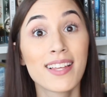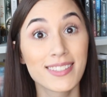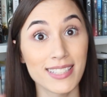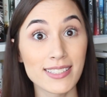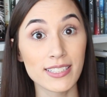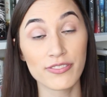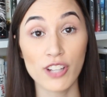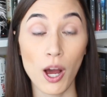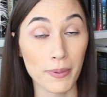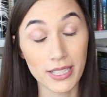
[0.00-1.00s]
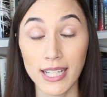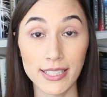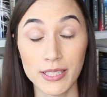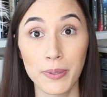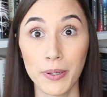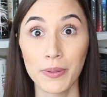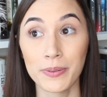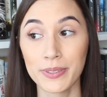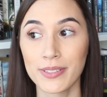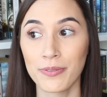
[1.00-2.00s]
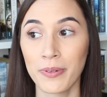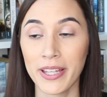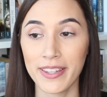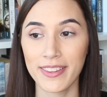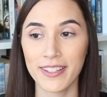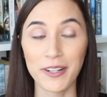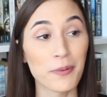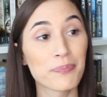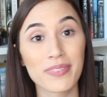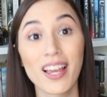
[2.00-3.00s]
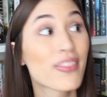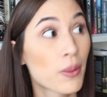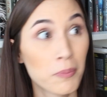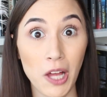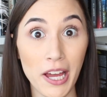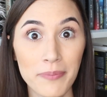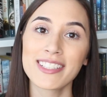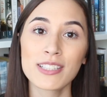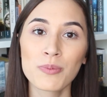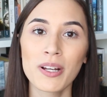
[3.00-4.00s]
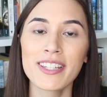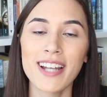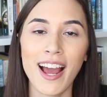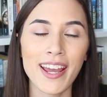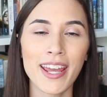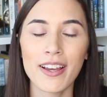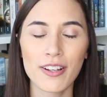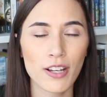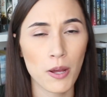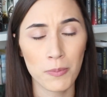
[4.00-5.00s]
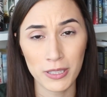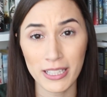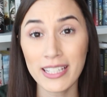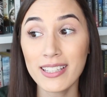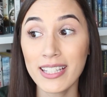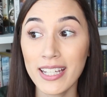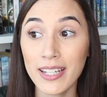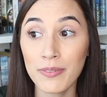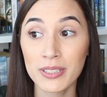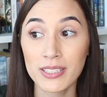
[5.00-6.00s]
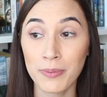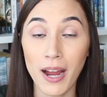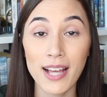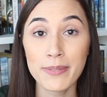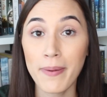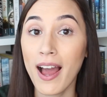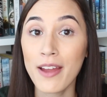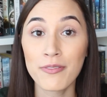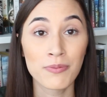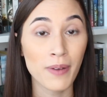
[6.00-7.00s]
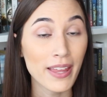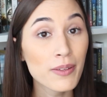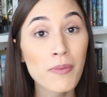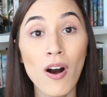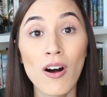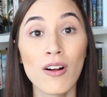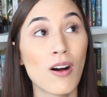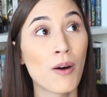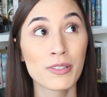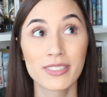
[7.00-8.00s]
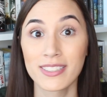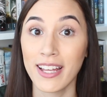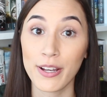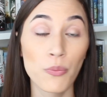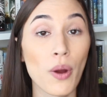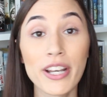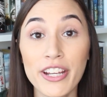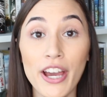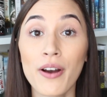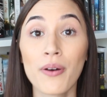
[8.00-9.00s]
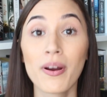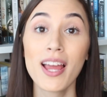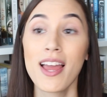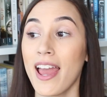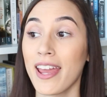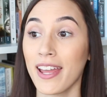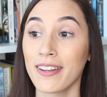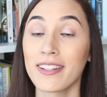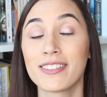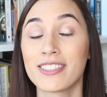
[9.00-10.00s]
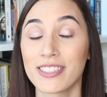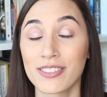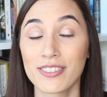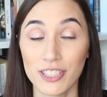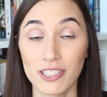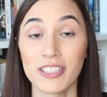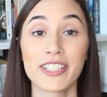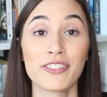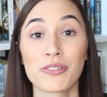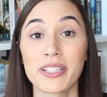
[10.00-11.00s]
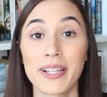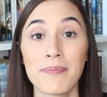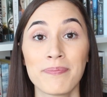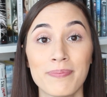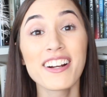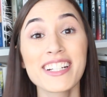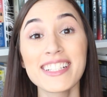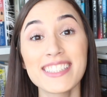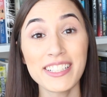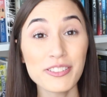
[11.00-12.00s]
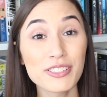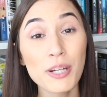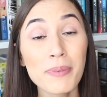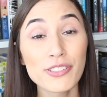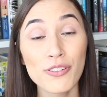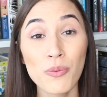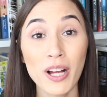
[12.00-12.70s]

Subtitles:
sensitive topics, I suppose, with, the blood. This is one that I completely was surprised by, read them all almost in like one go, and just thoroughly enjoyed them. Alrighty guys, thank you so much for